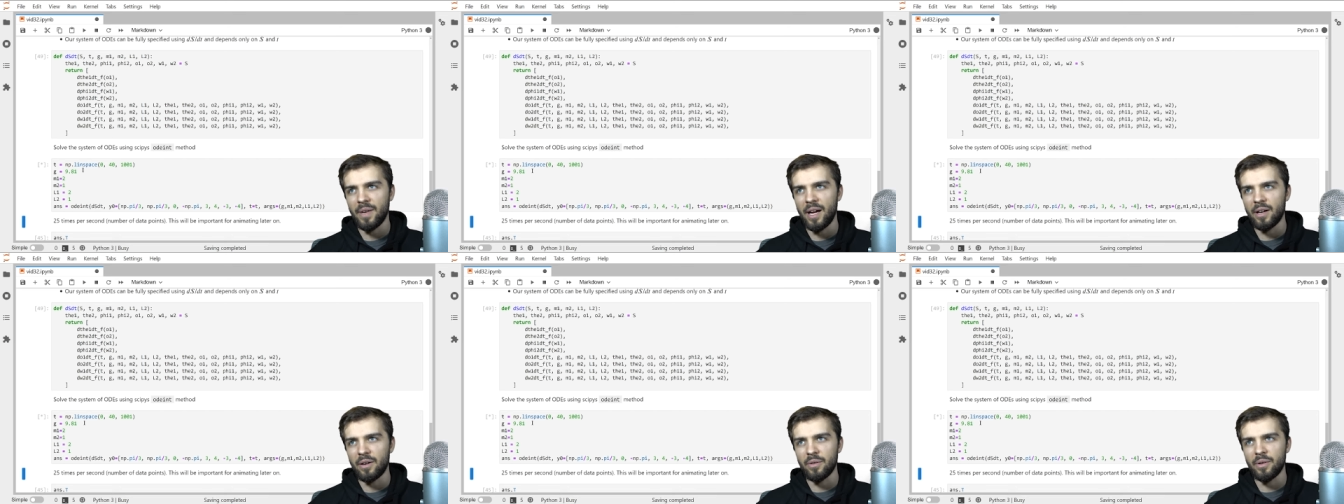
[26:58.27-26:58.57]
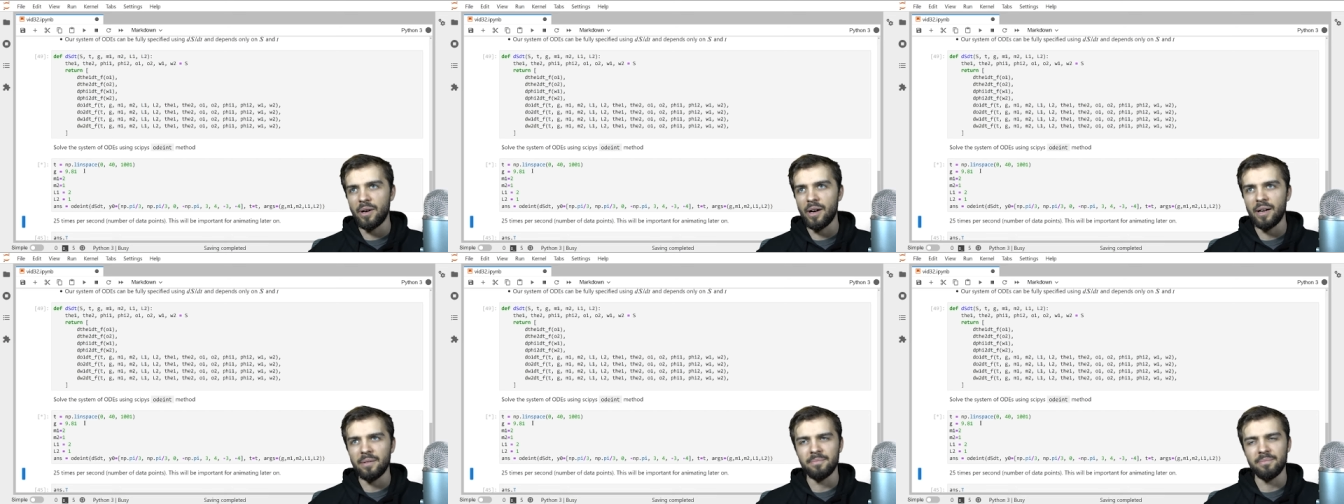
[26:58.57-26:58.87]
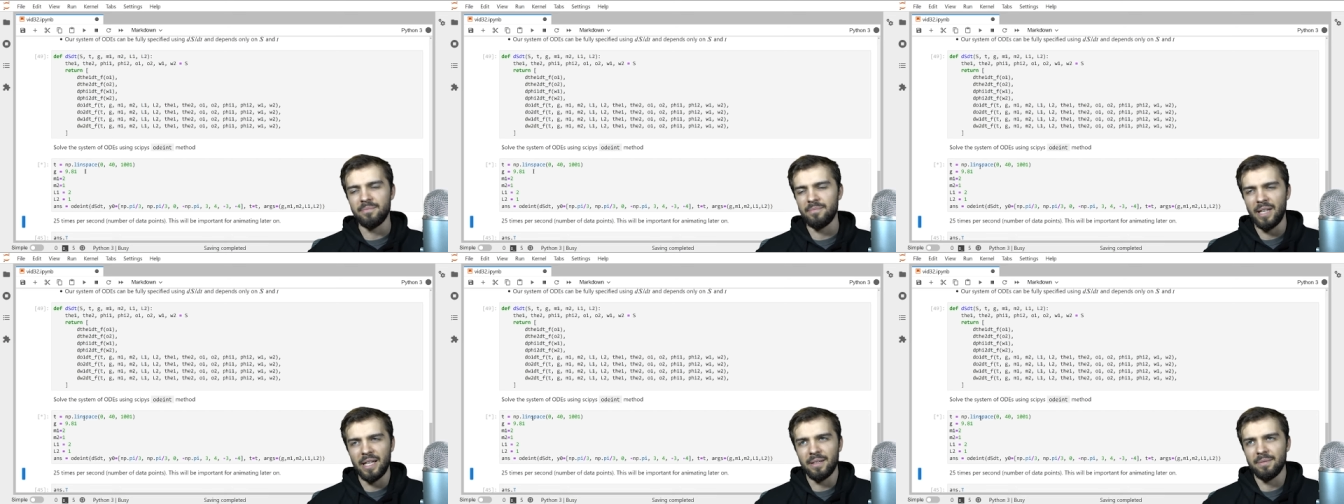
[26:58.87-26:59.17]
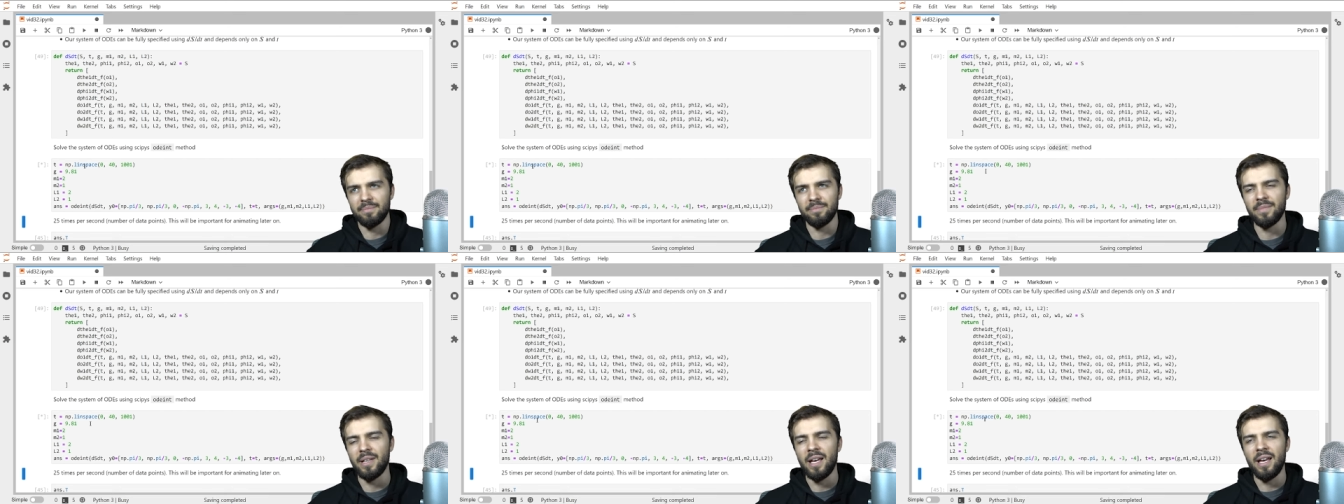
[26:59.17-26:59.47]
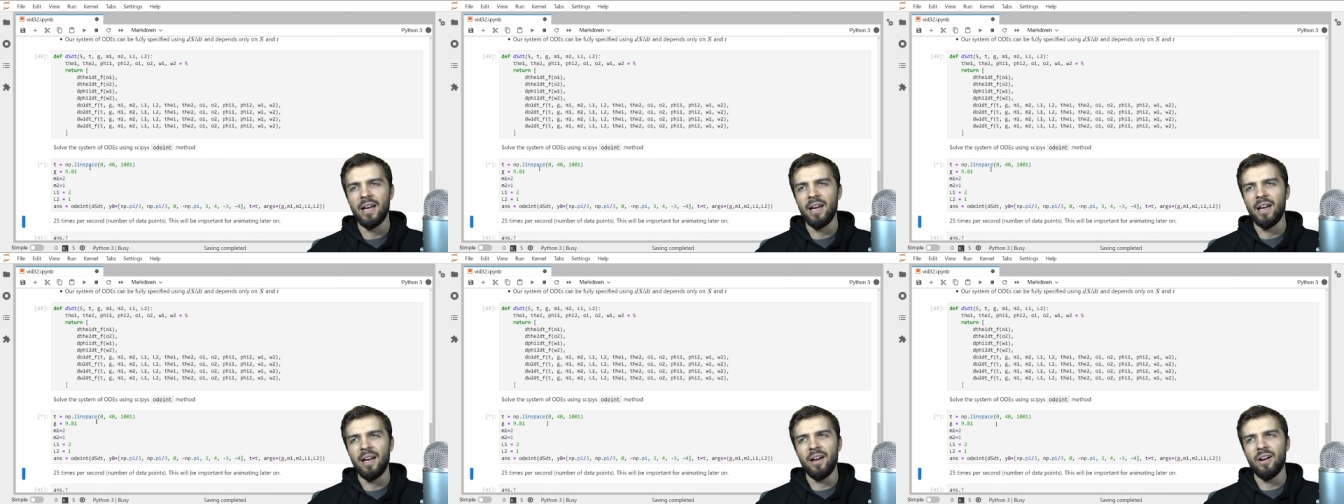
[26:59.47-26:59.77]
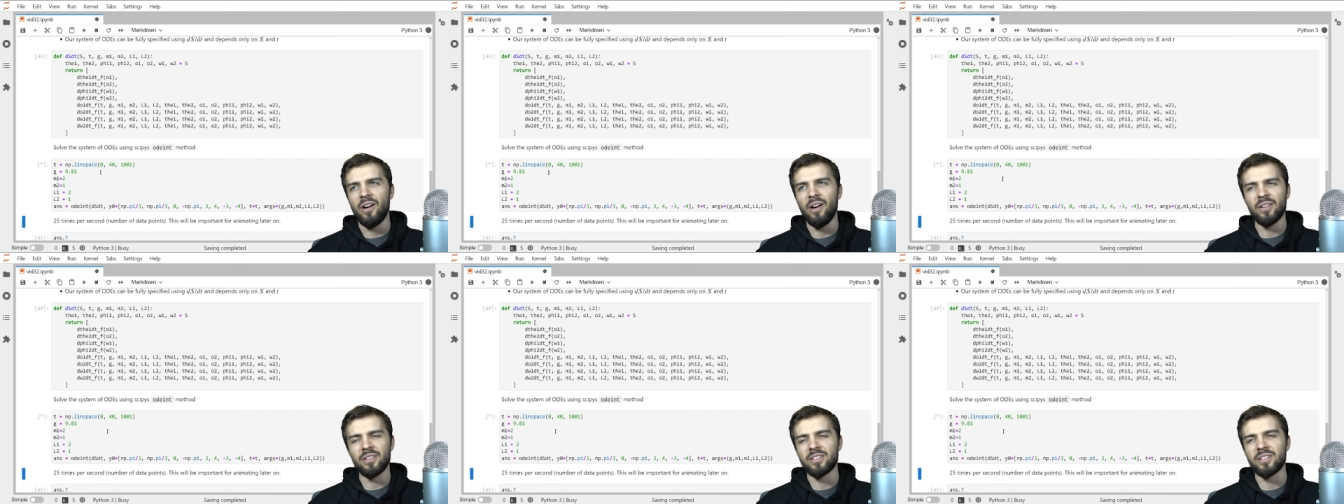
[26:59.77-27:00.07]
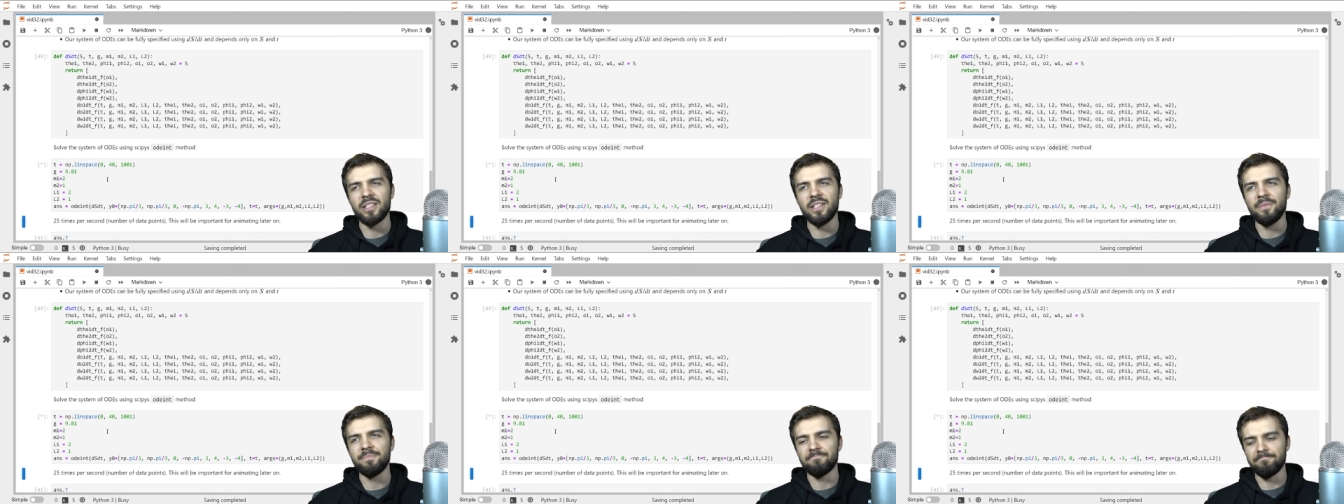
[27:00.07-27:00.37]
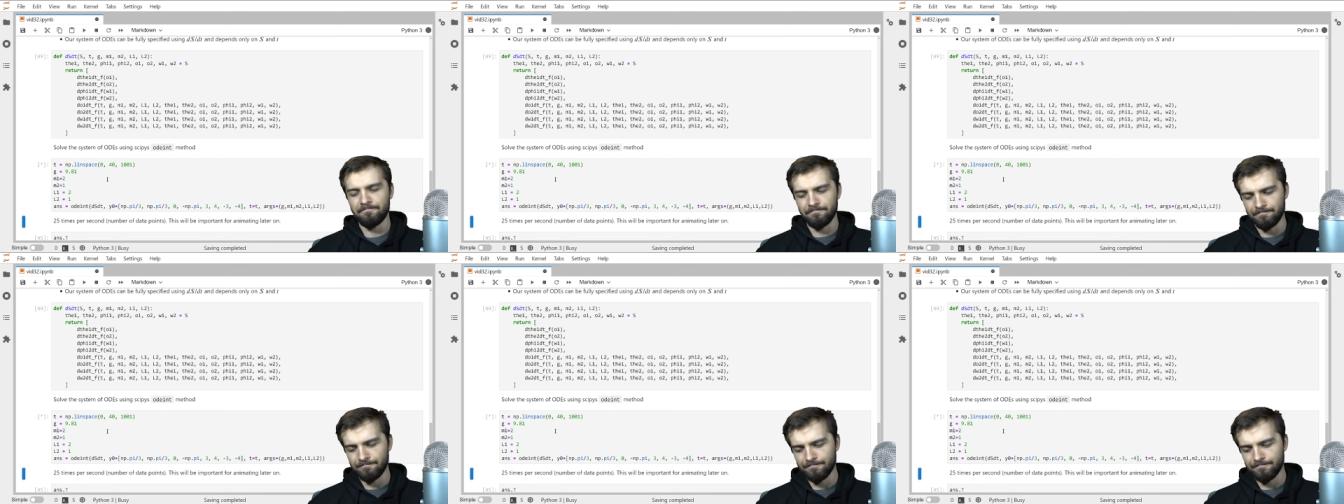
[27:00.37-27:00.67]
I don't know, like, honestly,